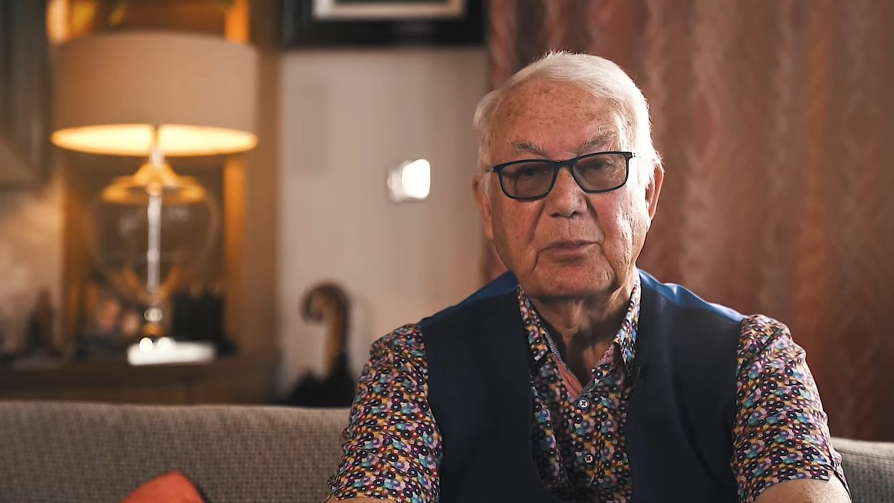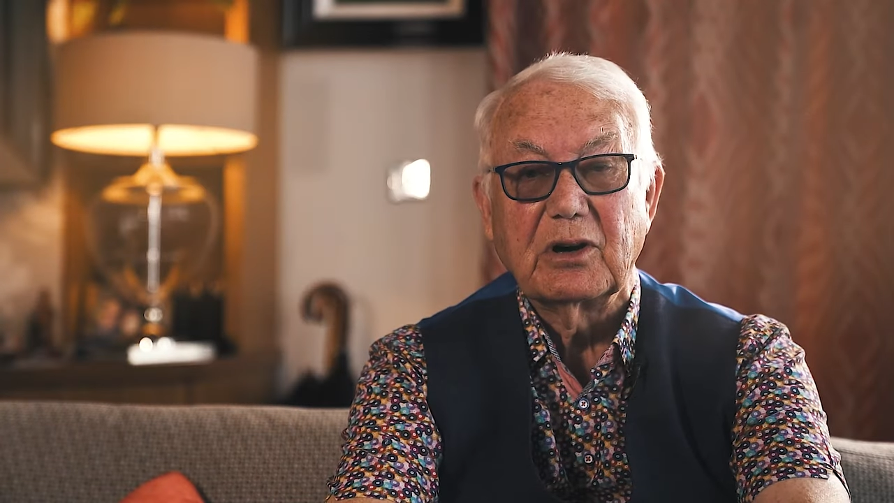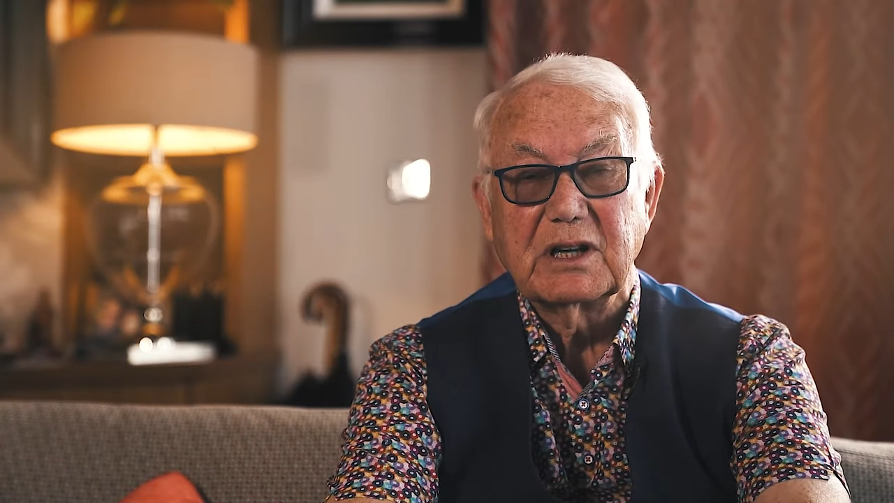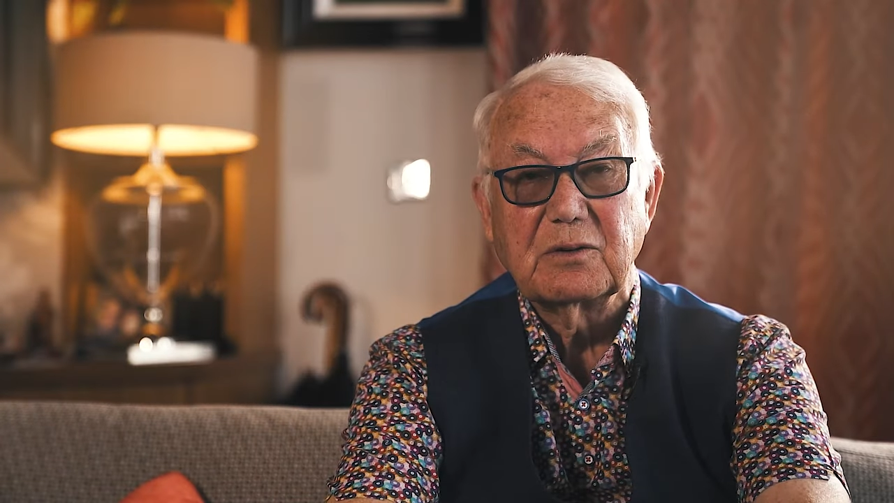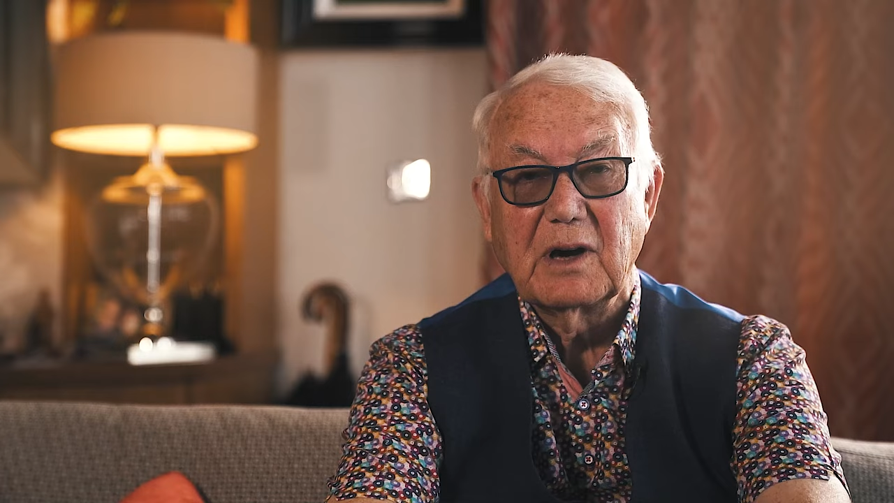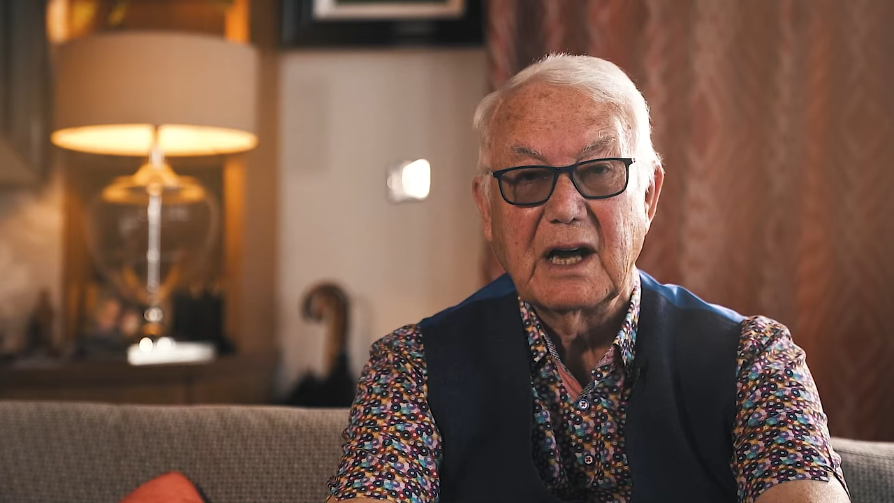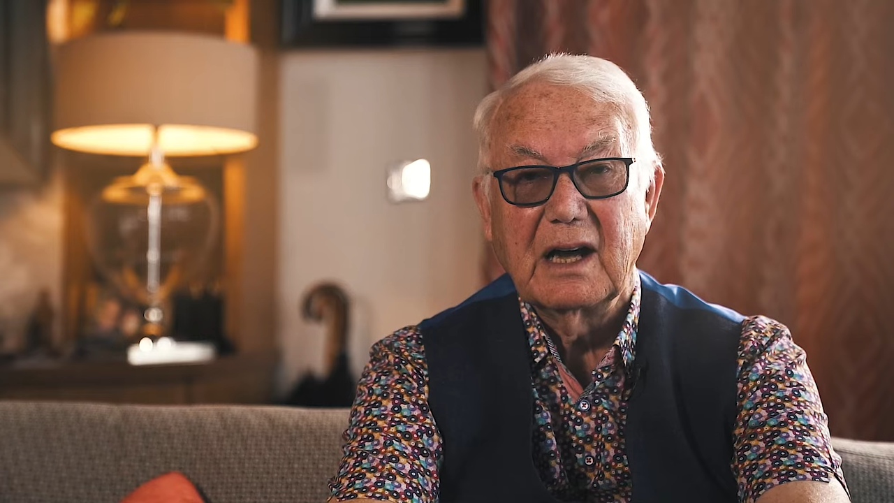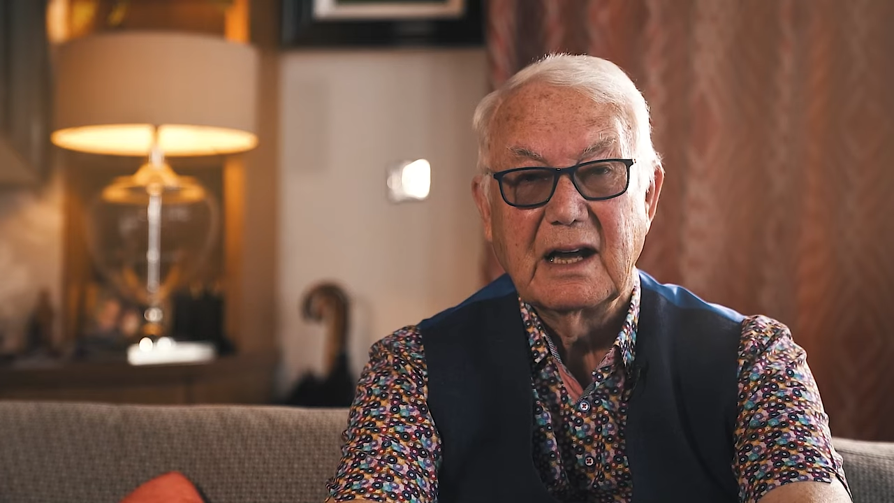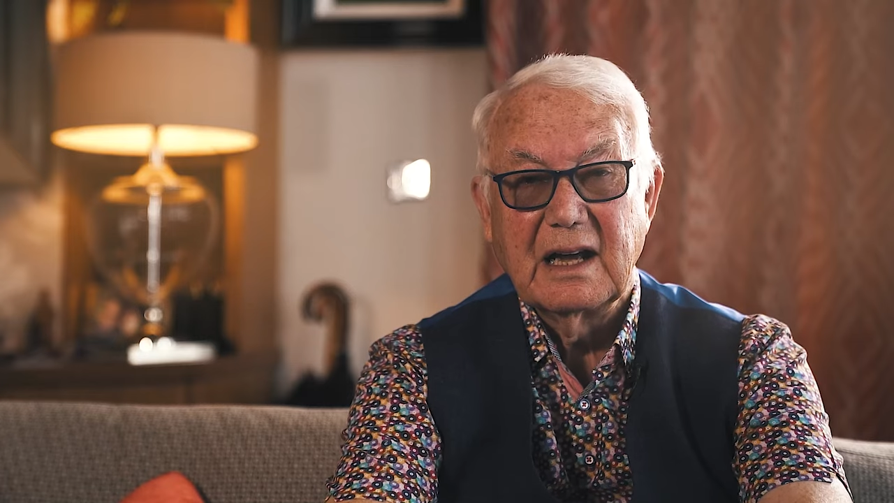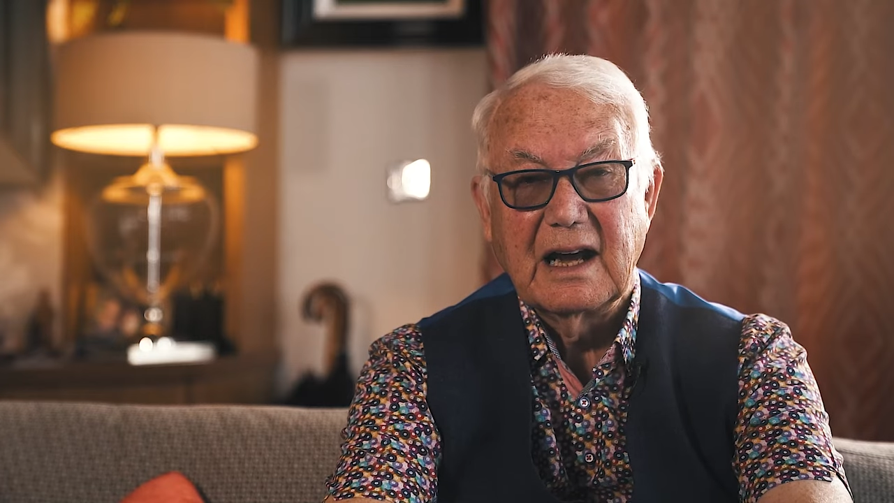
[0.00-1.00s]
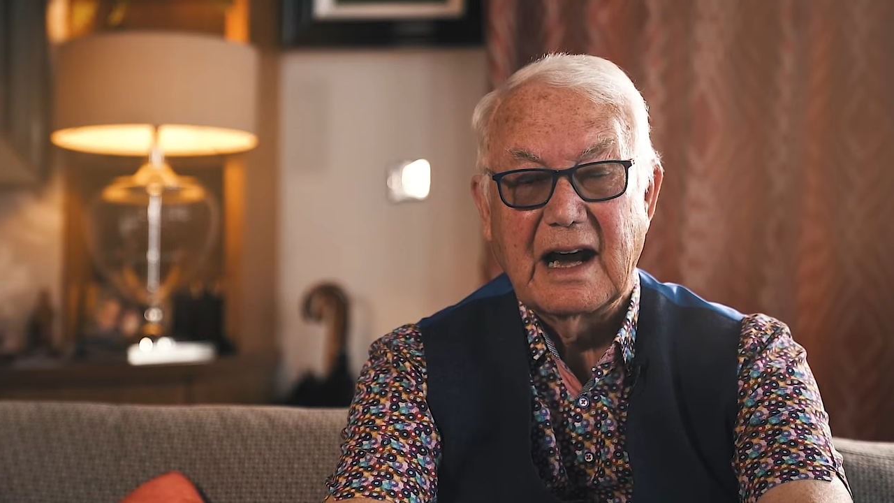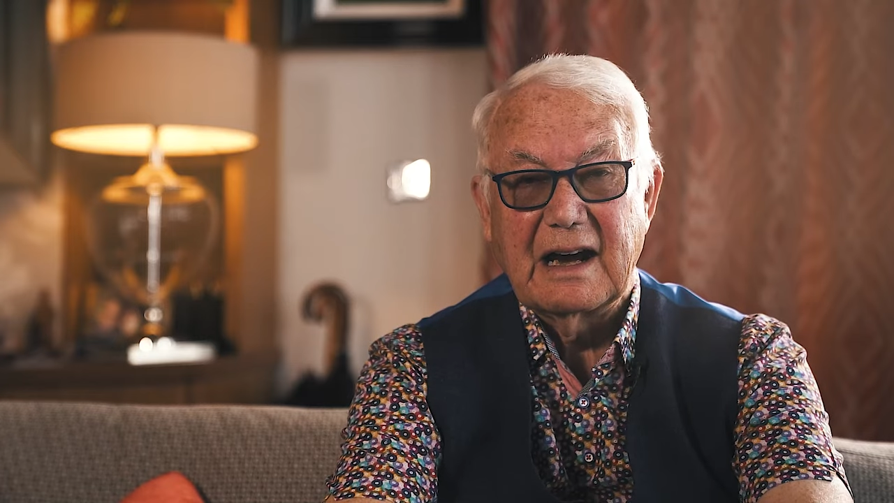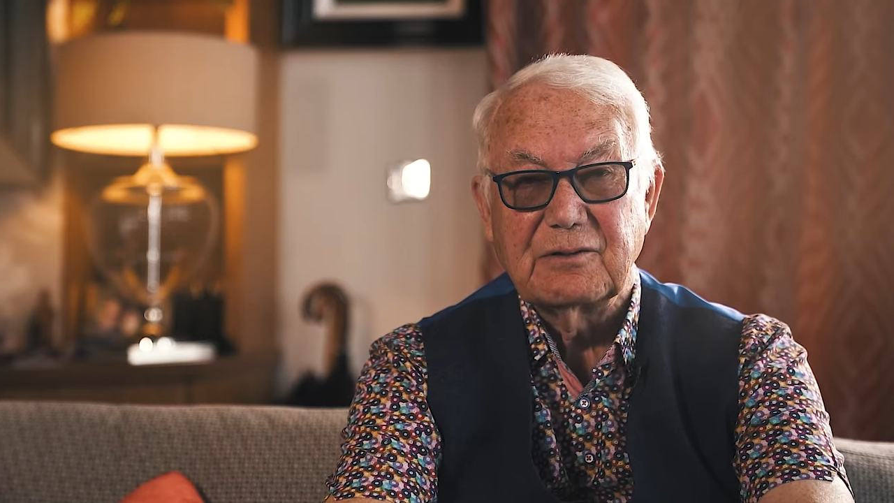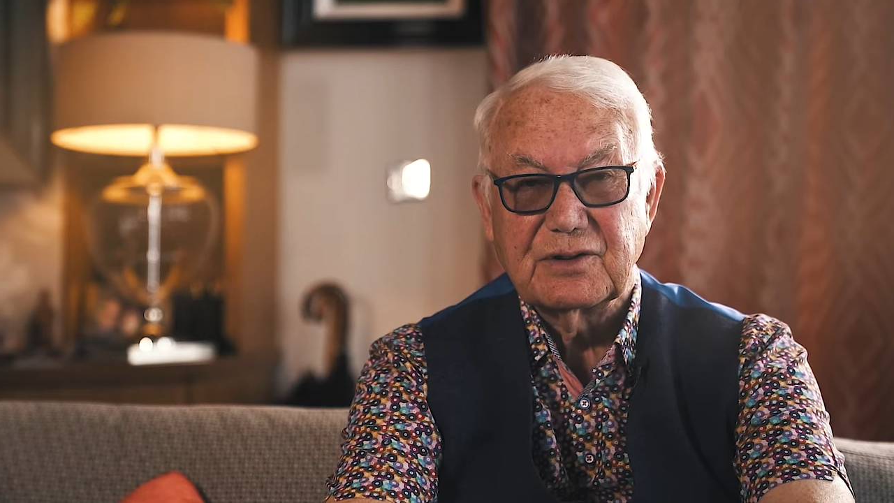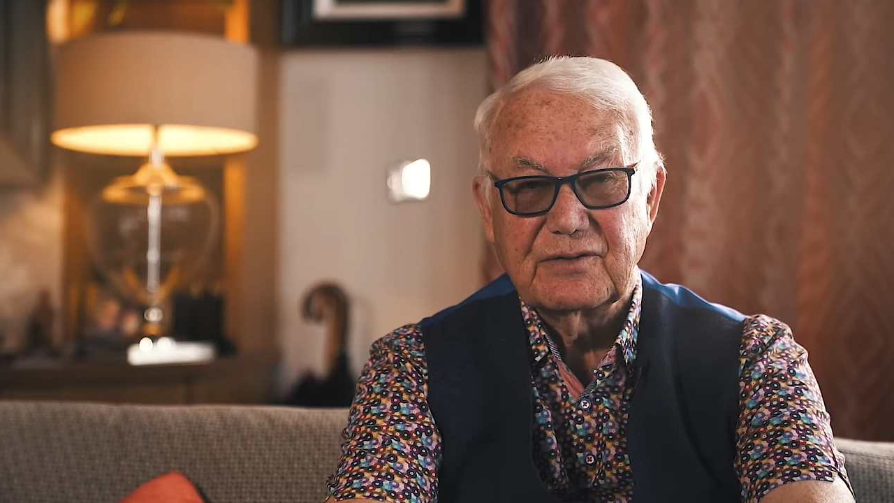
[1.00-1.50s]
the point where
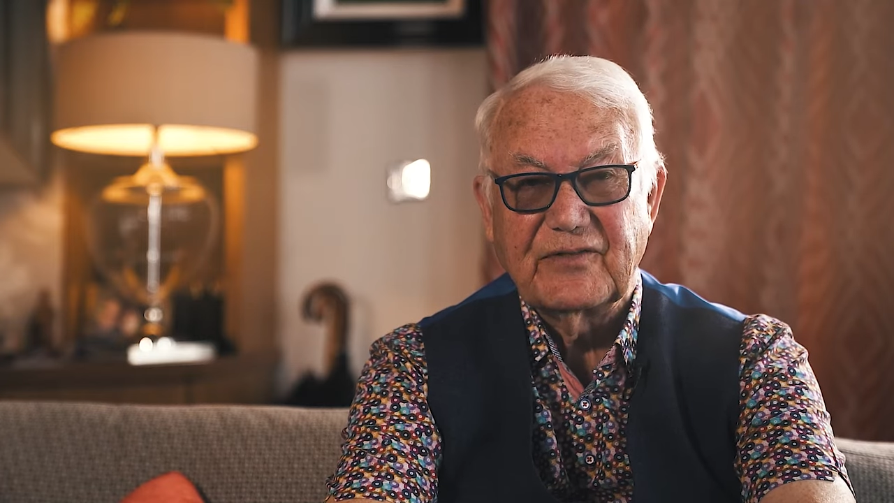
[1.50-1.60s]
I was,